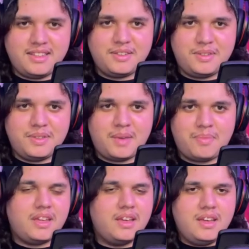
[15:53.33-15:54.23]
you could do that
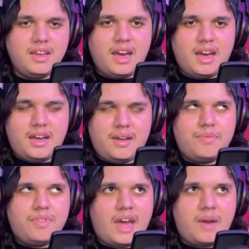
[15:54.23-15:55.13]
but um
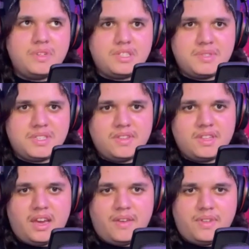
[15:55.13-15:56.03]
that one specifically
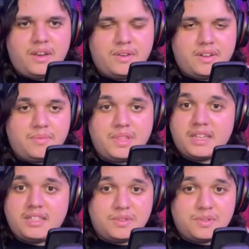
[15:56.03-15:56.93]
i have not heard of but that
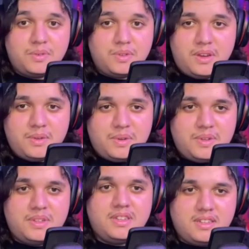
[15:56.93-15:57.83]
sounds cool though
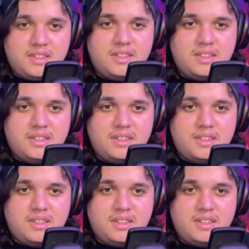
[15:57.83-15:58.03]
yeah